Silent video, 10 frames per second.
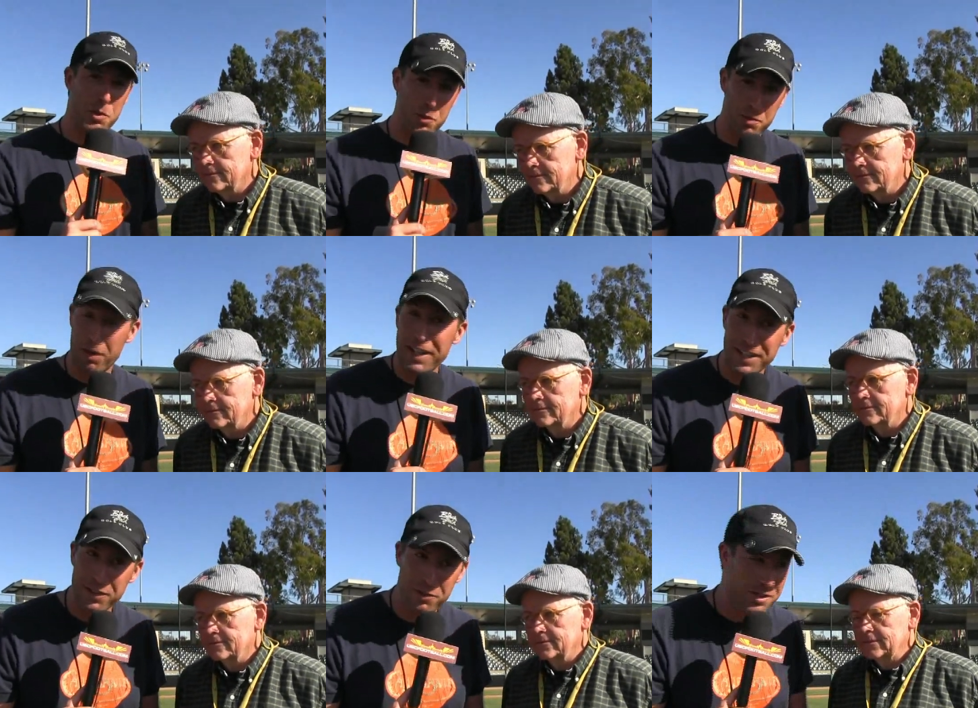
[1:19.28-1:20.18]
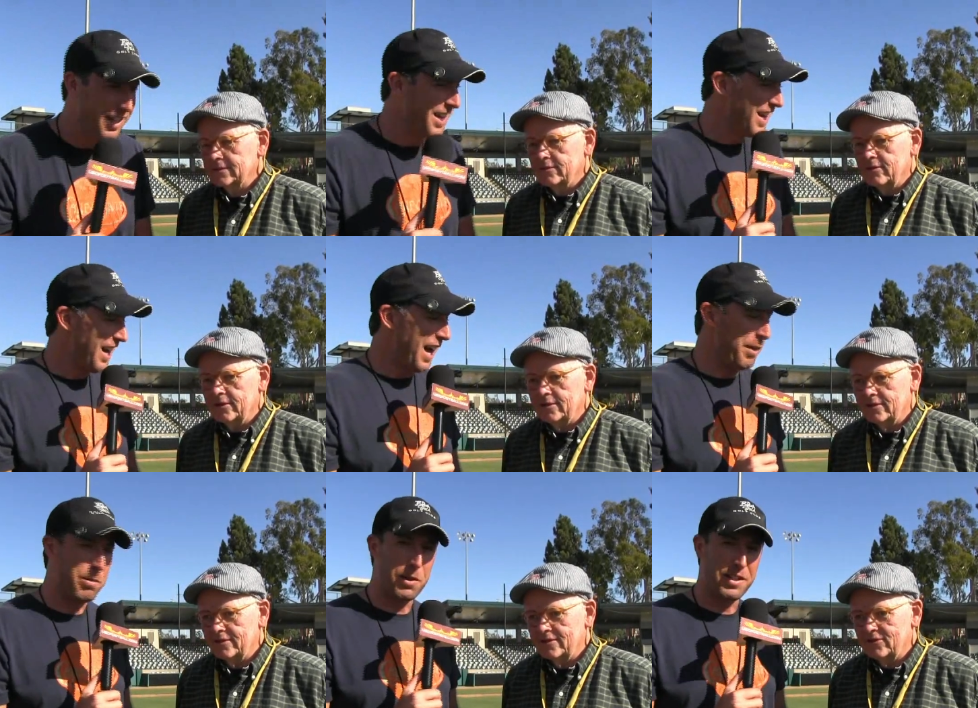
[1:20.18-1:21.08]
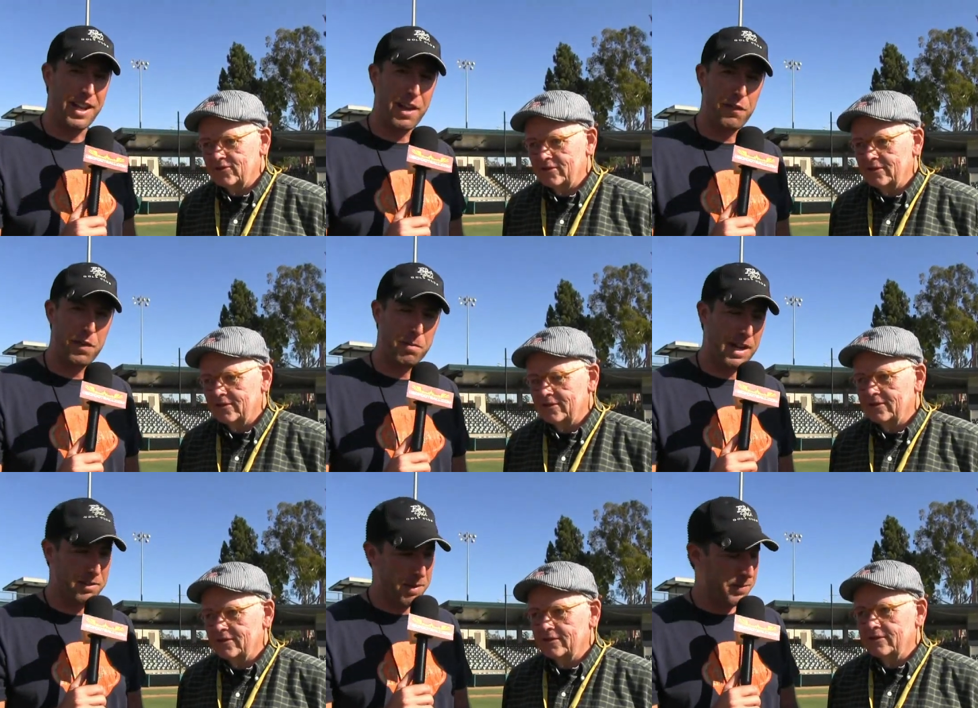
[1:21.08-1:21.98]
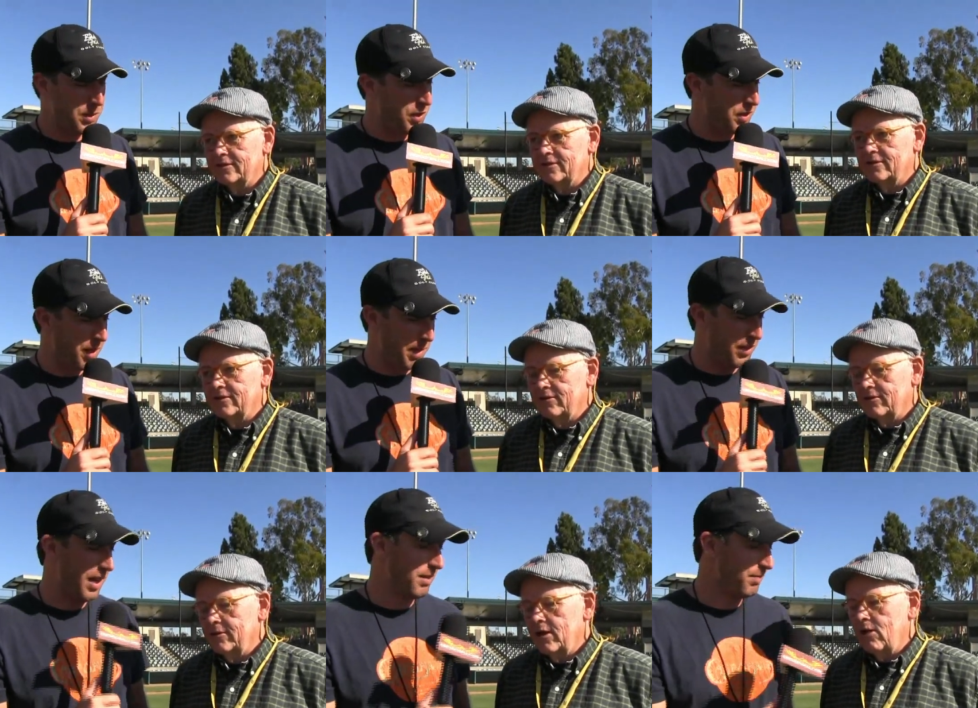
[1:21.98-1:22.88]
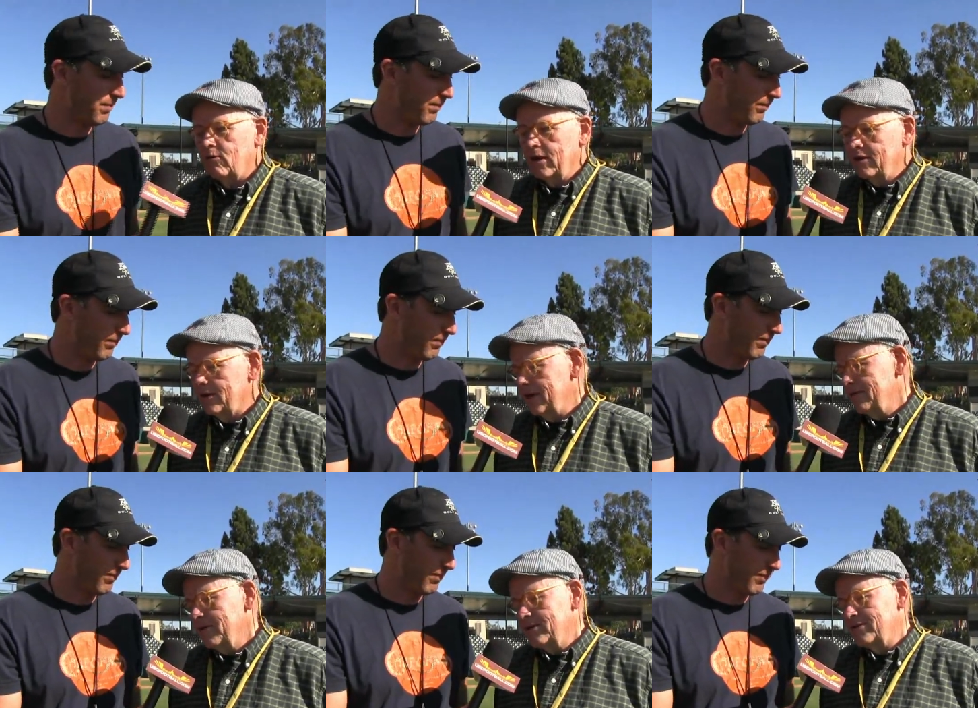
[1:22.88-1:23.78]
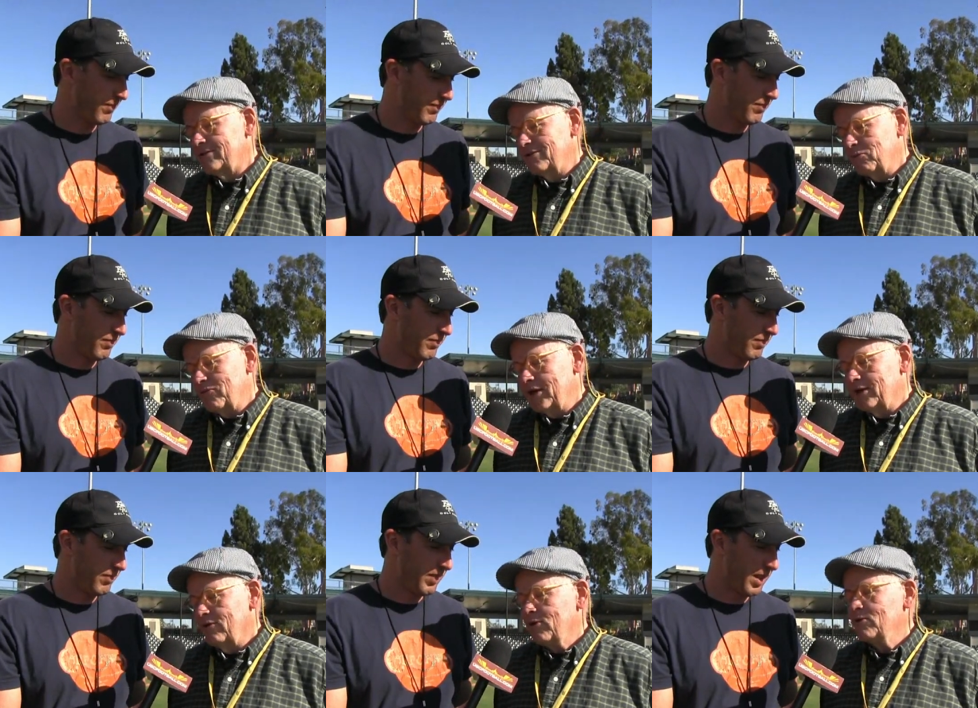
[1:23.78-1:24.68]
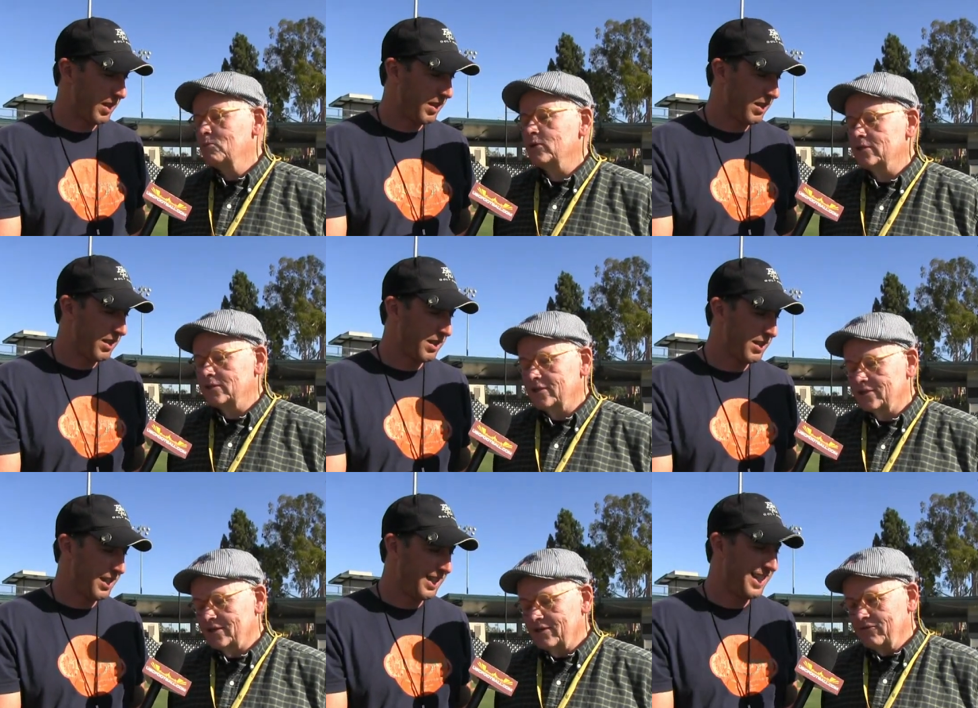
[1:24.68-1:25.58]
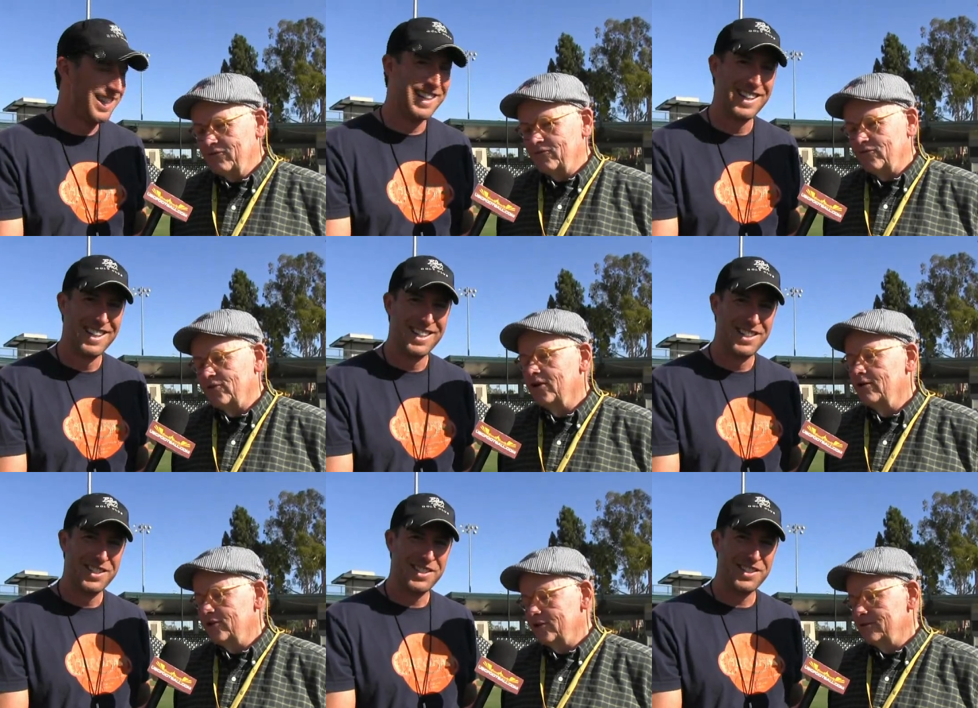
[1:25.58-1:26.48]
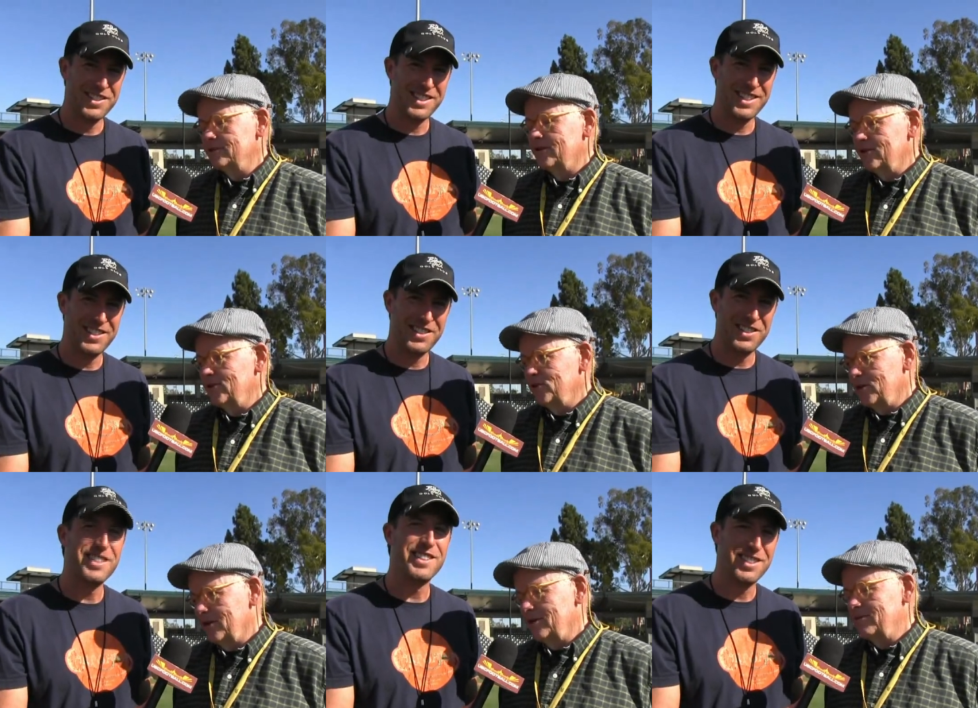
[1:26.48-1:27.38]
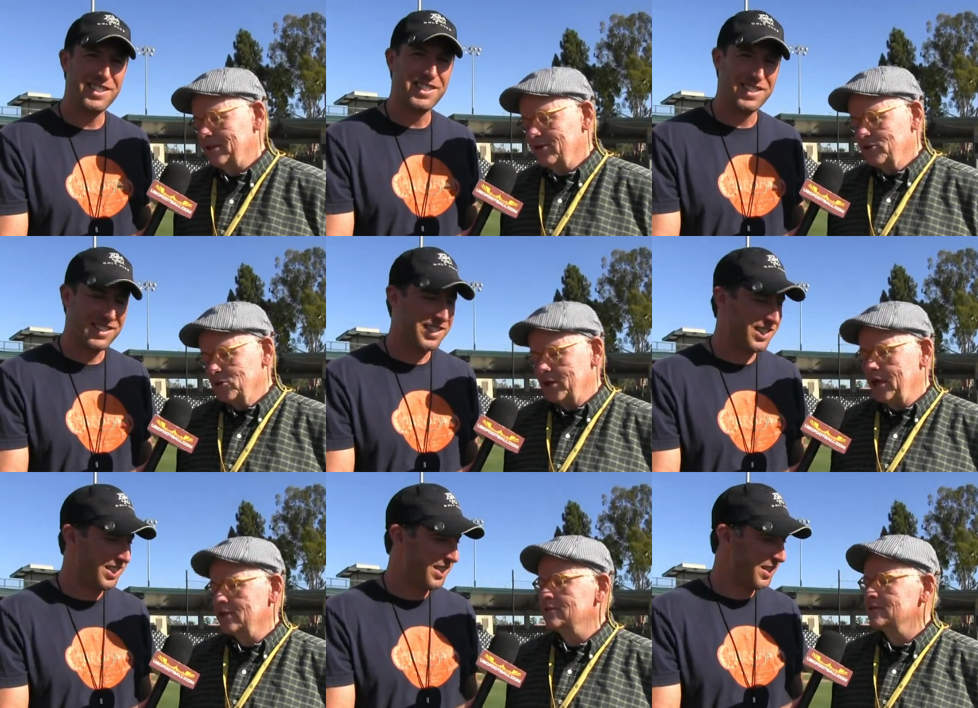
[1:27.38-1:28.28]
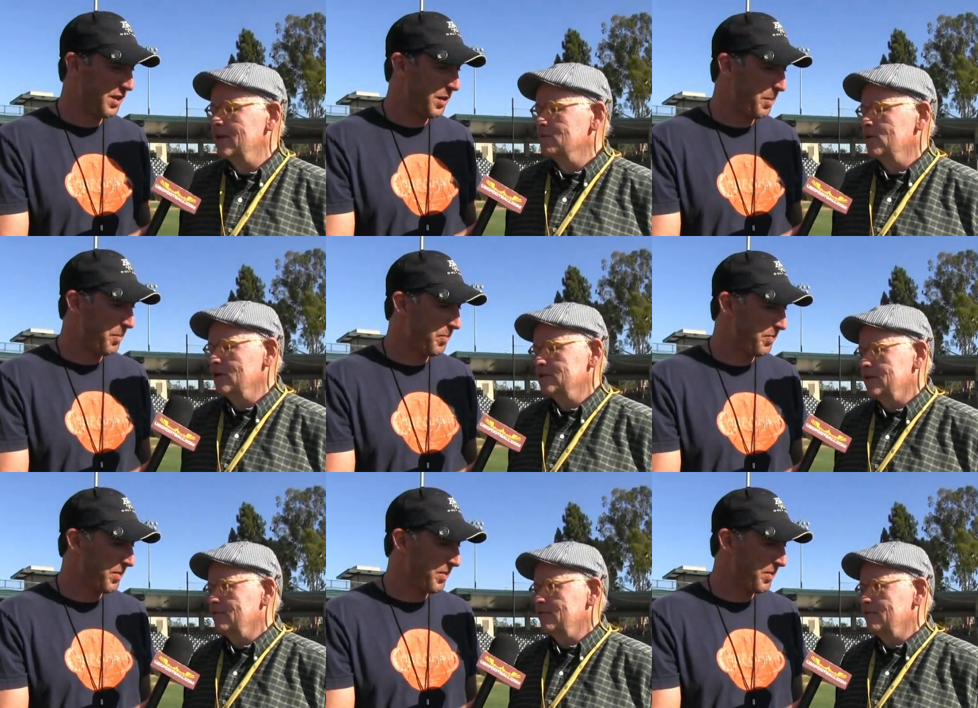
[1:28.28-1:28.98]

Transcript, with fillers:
Speaker 1: news, breaking news, uh, broke today from practice. Maybe you can talk about that.
Speaker 2: Well, uh, we've had a whole preseason of no news, no new. No, you know, you could ask the same question